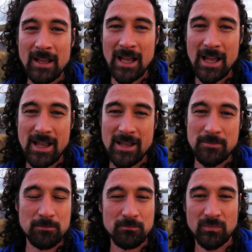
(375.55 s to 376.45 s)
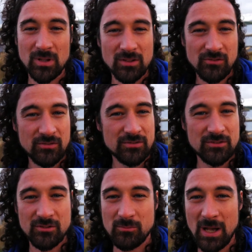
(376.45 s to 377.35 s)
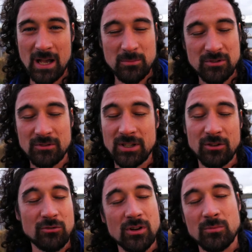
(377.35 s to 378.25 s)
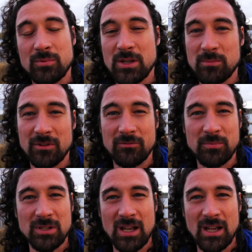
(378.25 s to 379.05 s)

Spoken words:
Some absolutely incredible people have been